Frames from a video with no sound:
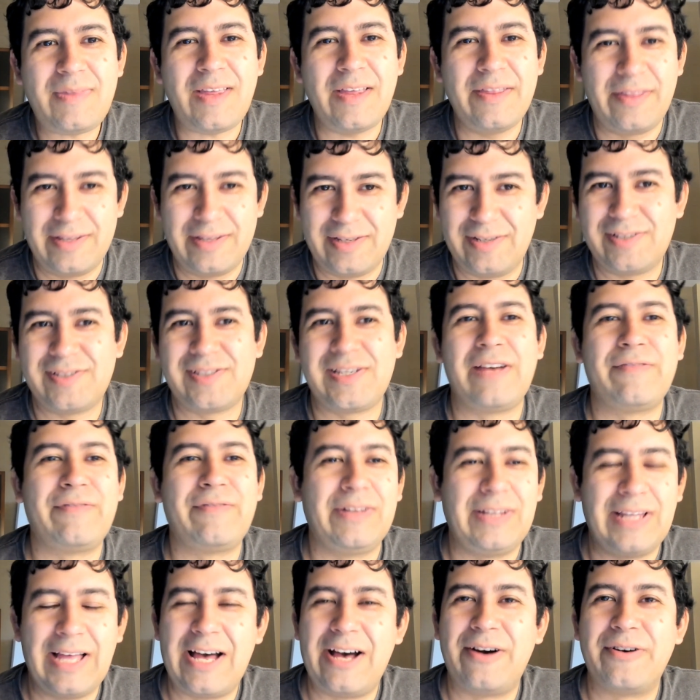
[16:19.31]
The Ducks have
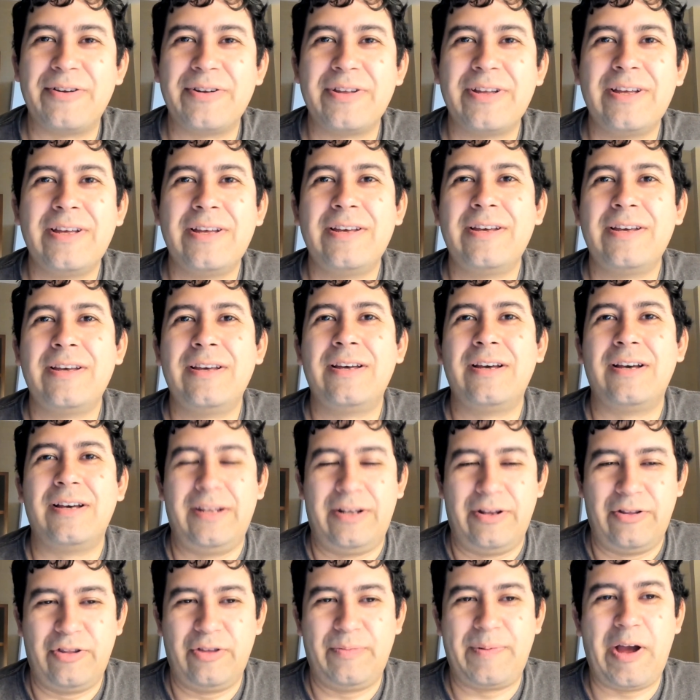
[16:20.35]
allowed
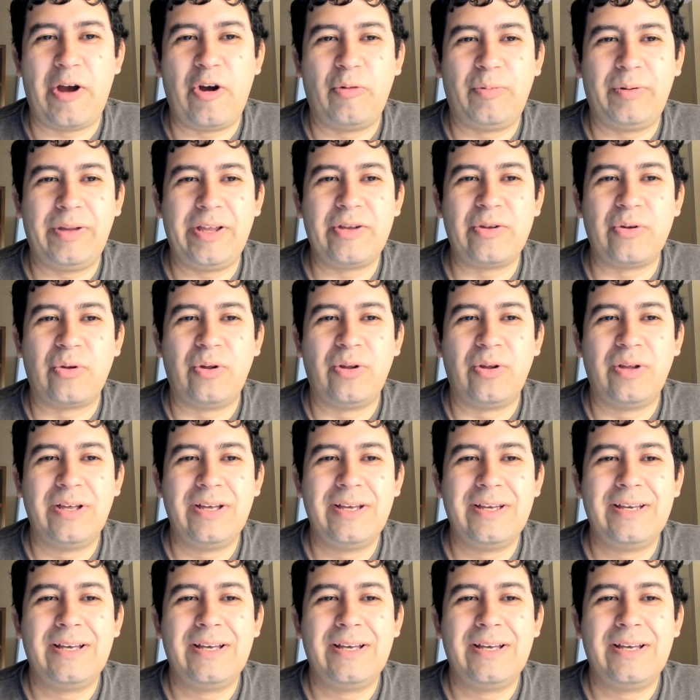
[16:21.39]
another power play goal.